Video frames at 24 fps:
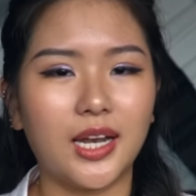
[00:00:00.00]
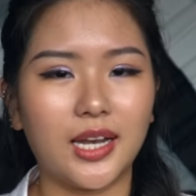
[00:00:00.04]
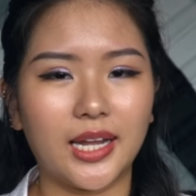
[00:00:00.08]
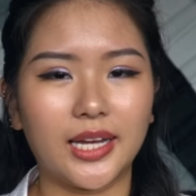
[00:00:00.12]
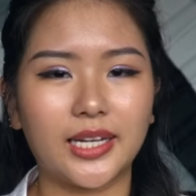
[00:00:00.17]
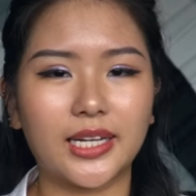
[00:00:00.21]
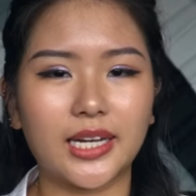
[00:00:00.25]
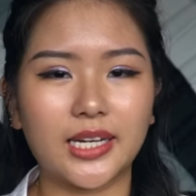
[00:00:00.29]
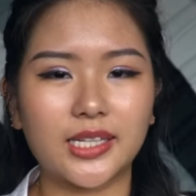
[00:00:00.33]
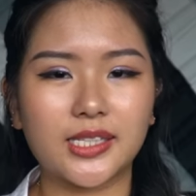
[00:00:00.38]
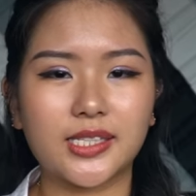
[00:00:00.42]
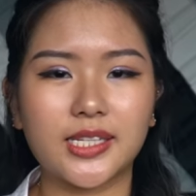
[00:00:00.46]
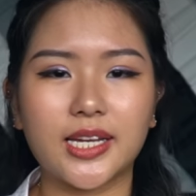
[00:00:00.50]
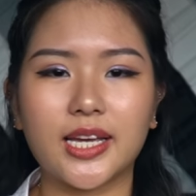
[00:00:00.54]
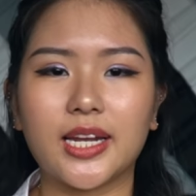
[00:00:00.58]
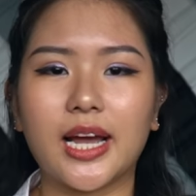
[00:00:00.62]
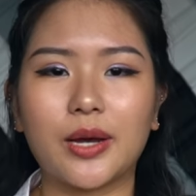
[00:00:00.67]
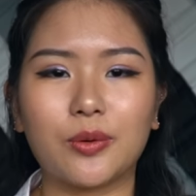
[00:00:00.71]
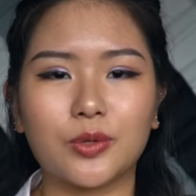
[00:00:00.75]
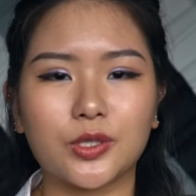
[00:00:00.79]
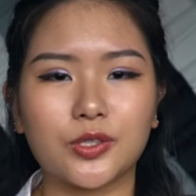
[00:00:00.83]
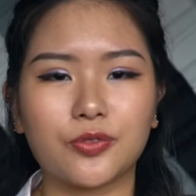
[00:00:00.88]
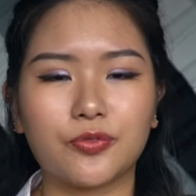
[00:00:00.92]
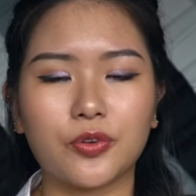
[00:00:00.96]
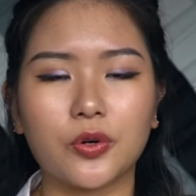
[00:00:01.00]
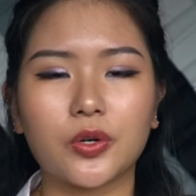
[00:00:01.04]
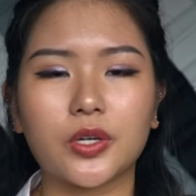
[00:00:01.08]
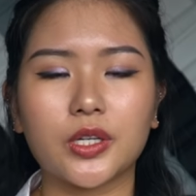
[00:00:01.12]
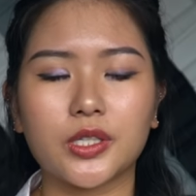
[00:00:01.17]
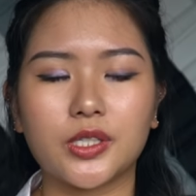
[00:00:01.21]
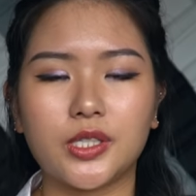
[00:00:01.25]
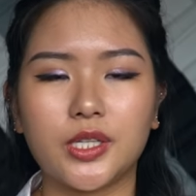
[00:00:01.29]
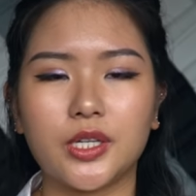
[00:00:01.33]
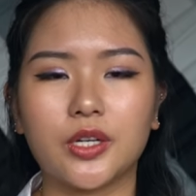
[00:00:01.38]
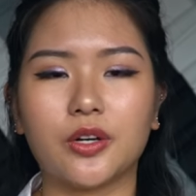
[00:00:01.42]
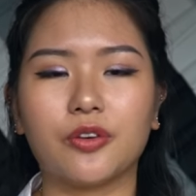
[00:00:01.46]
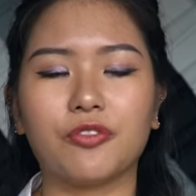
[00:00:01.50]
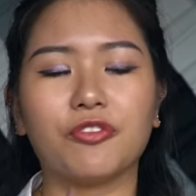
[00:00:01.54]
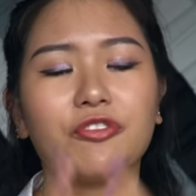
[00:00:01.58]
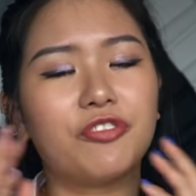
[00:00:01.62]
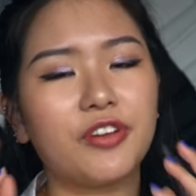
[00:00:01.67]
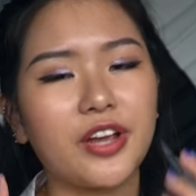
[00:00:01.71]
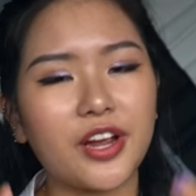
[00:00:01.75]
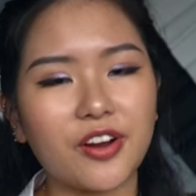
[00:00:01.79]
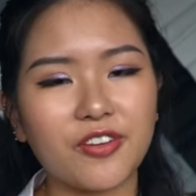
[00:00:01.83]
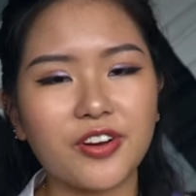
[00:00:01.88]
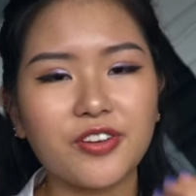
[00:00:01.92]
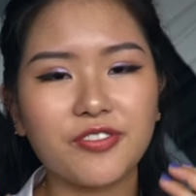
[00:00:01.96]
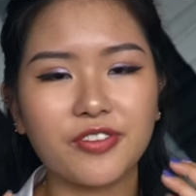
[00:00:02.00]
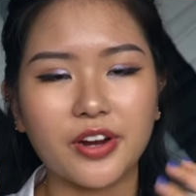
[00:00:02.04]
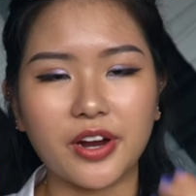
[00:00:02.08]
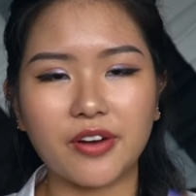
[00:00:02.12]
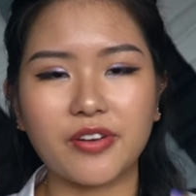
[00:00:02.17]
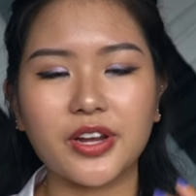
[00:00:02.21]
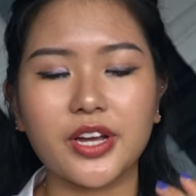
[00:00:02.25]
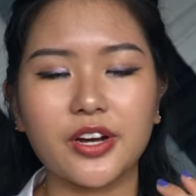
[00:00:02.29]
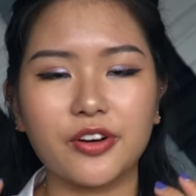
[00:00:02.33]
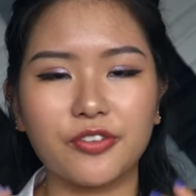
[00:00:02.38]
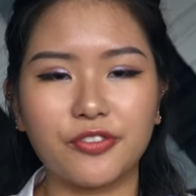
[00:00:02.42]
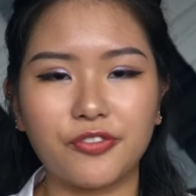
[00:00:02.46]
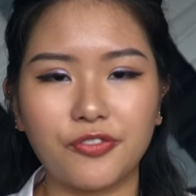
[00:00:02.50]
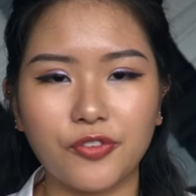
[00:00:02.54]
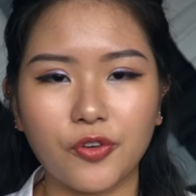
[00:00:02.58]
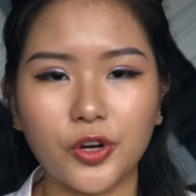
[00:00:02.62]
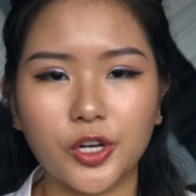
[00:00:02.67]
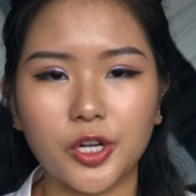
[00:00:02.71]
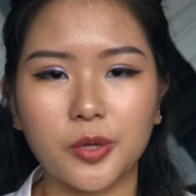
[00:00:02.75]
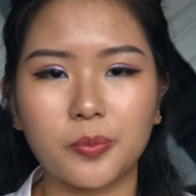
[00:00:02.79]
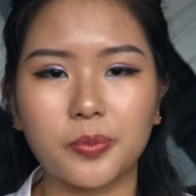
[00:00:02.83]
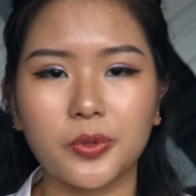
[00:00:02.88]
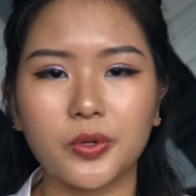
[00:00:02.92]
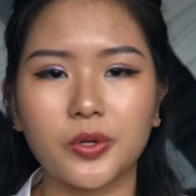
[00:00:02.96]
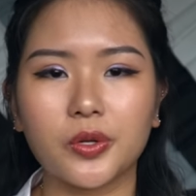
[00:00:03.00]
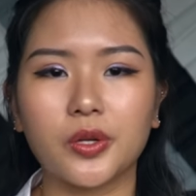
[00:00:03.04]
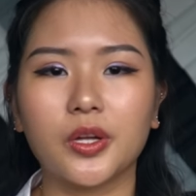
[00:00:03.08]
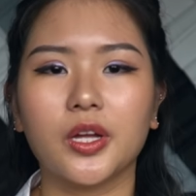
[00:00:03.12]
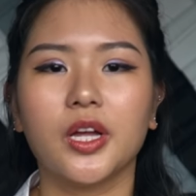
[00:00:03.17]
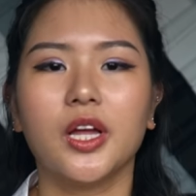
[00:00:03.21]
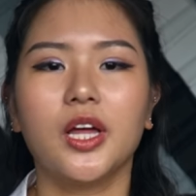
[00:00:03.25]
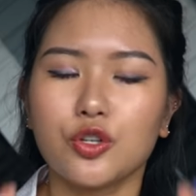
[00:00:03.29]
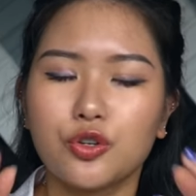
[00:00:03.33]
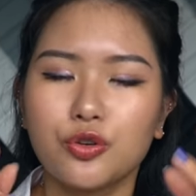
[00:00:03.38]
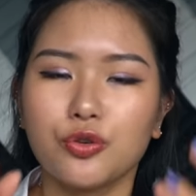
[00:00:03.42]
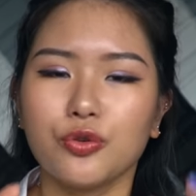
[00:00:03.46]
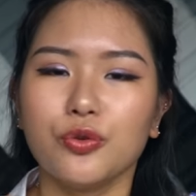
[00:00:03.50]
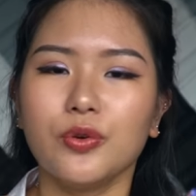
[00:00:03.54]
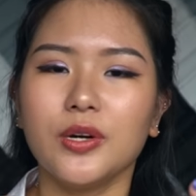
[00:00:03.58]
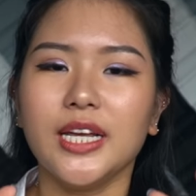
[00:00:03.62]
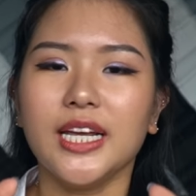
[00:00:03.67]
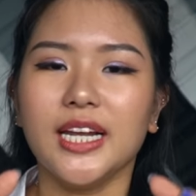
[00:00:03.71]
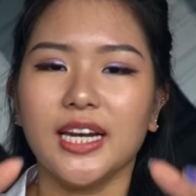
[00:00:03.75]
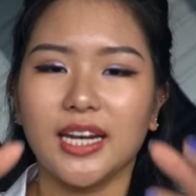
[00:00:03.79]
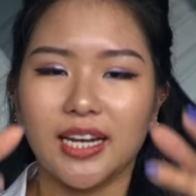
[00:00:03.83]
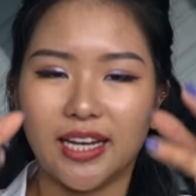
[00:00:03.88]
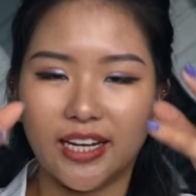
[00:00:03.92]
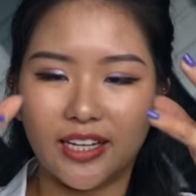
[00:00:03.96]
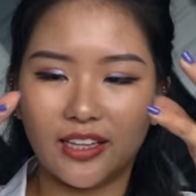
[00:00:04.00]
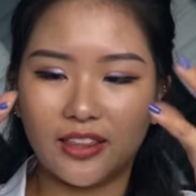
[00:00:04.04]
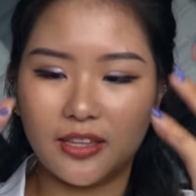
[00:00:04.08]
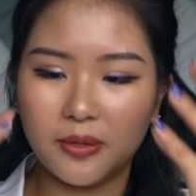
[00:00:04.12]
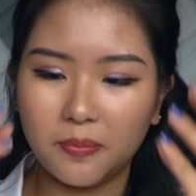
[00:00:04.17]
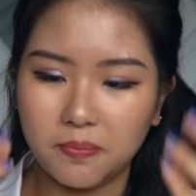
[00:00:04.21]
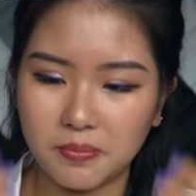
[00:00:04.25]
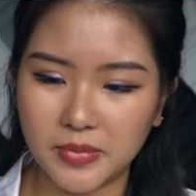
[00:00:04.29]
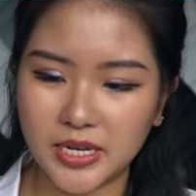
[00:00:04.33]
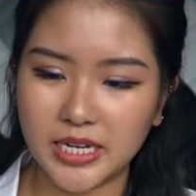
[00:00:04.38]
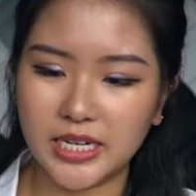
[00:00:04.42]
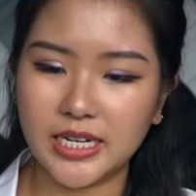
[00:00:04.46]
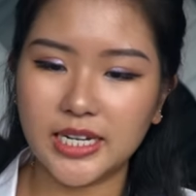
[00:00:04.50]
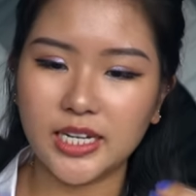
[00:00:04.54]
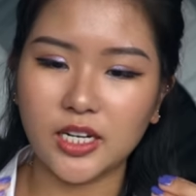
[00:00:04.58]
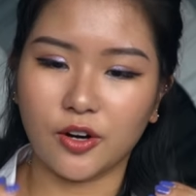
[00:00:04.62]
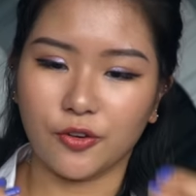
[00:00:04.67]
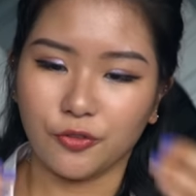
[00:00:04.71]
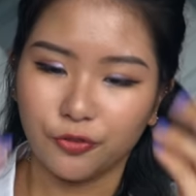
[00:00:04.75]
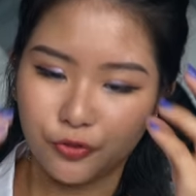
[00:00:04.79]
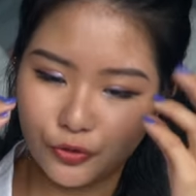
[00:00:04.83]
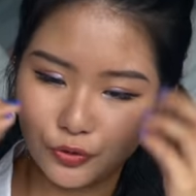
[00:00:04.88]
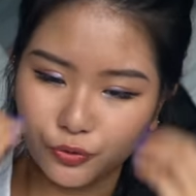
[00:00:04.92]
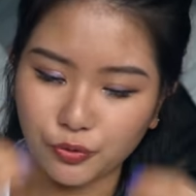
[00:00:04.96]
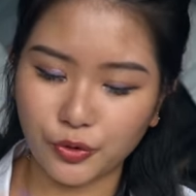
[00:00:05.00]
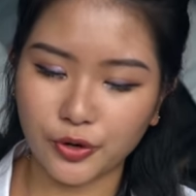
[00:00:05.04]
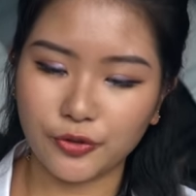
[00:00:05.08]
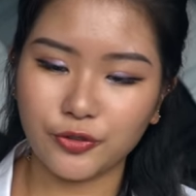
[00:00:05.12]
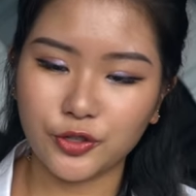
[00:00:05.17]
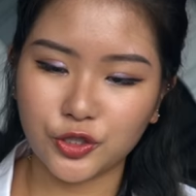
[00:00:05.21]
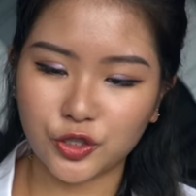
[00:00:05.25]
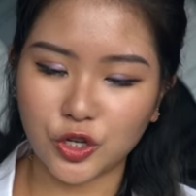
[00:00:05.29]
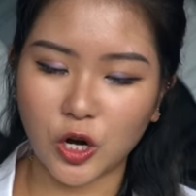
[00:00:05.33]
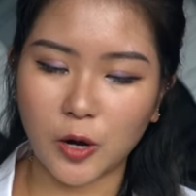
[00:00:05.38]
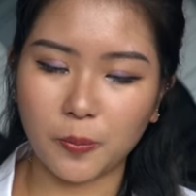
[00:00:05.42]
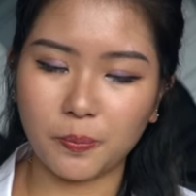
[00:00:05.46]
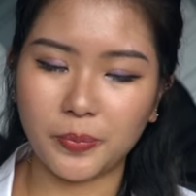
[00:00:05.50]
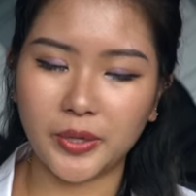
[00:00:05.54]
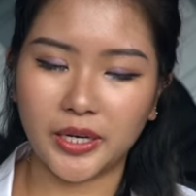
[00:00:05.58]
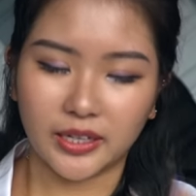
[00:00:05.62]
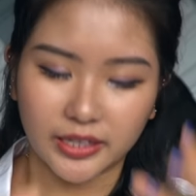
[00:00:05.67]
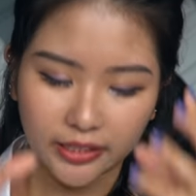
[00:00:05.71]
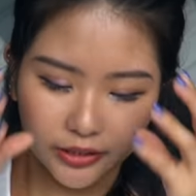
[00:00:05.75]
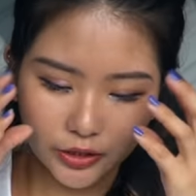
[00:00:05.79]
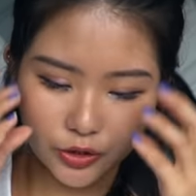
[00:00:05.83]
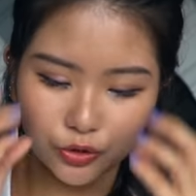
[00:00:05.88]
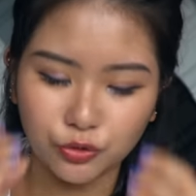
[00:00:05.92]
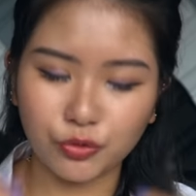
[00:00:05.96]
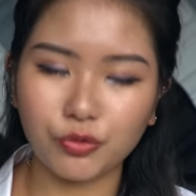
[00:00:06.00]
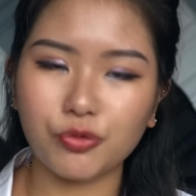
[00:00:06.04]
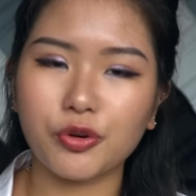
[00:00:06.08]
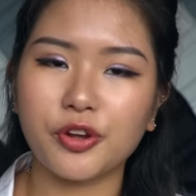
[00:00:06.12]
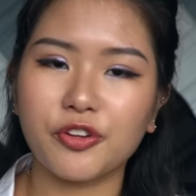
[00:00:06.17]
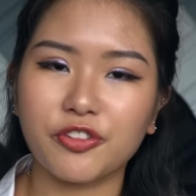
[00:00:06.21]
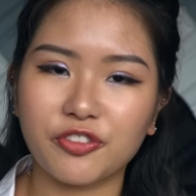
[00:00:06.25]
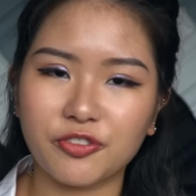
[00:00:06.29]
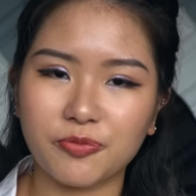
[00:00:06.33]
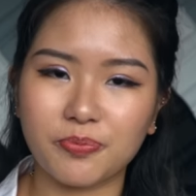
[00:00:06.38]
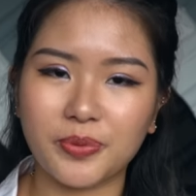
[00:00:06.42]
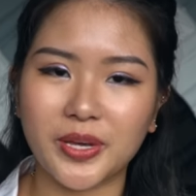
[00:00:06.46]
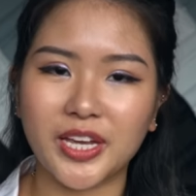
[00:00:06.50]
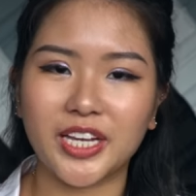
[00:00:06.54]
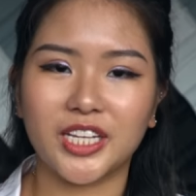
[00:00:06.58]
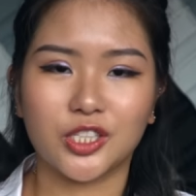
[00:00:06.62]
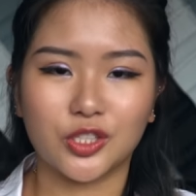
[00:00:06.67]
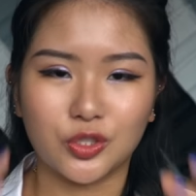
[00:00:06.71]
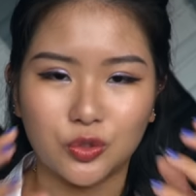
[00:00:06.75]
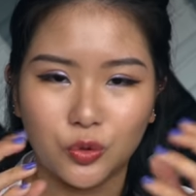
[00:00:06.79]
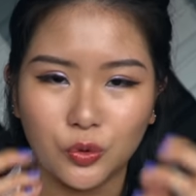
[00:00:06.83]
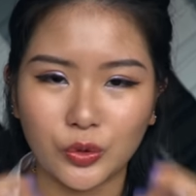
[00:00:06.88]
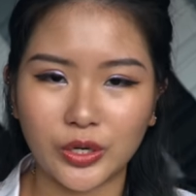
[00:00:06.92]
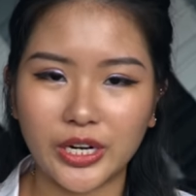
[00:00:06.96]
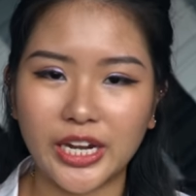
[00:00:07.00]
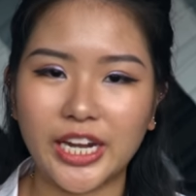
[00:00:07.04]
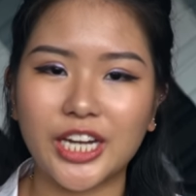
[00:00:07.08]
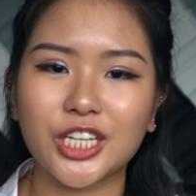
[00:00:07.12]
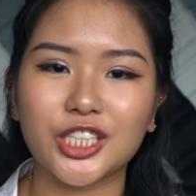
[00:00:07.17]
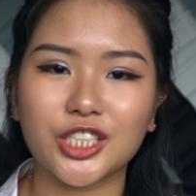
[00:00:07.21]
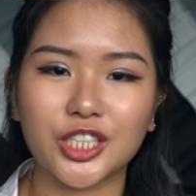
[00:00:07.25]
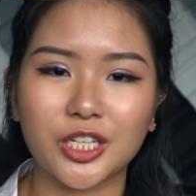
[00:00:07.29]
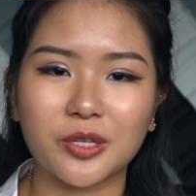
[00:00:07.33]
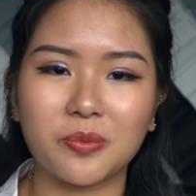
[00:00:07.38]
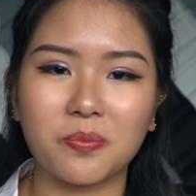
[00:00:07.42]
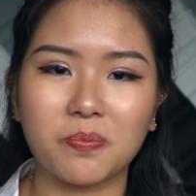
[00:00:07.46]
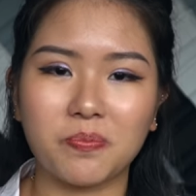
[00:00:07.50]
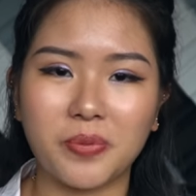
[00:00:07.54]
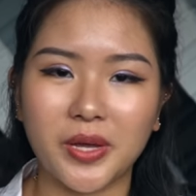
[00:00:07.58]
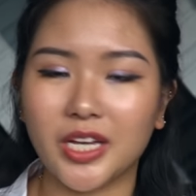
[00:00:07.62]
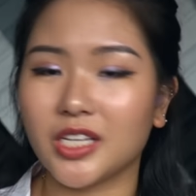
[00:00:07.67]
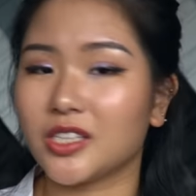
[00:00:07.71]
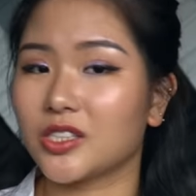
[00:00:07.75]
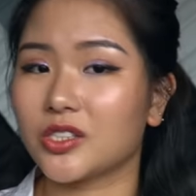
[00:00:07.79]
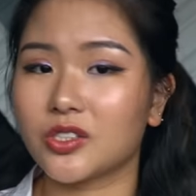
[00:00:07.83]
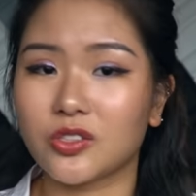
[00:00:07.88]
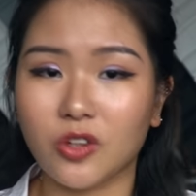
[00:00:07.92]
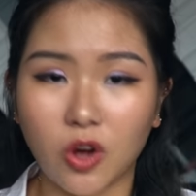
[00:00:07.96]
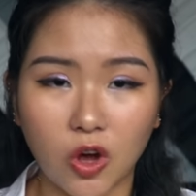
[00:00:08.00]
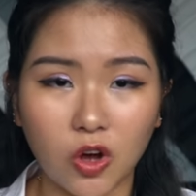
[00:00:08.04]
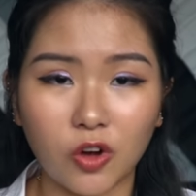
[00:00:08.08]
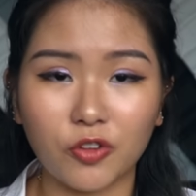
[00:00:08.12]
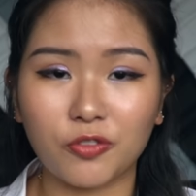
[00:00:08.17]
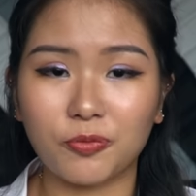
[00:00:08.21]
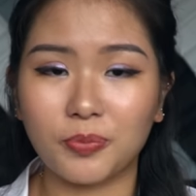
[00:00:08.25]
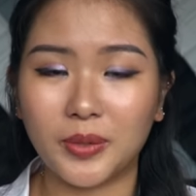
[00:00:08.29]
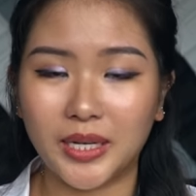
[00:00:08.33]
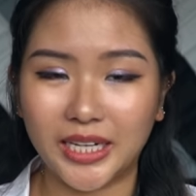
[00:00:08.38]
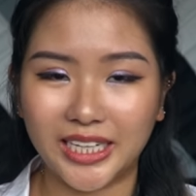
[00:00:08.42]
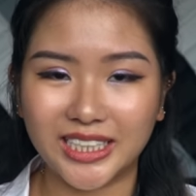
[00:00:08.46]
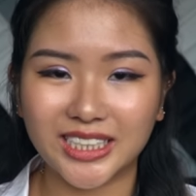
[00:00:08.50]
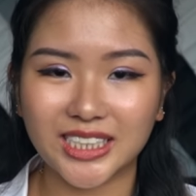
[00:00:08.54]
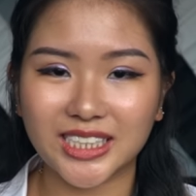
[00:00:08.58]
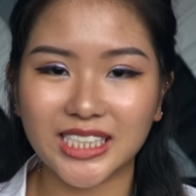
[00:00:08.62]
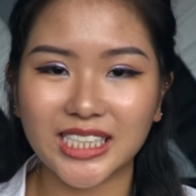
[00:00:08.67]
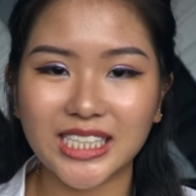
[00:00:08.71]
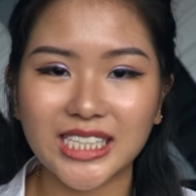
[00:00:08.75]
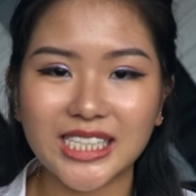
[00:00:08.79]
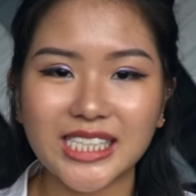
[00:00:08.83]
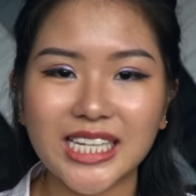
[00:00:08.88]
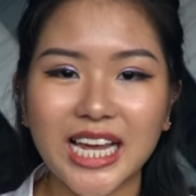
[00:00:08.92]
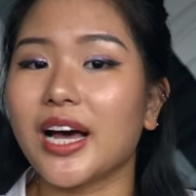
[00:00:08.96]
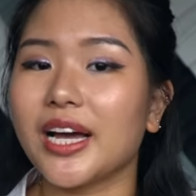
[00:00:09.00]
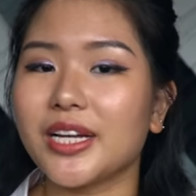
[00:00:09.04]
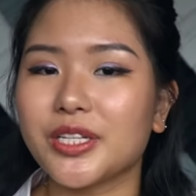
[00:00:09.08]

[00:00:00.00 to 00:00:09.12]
Like I said, I was focusing on very, very affordable, truly like the meaning of thrift shopping, like thrift-based, donation-based sort of places.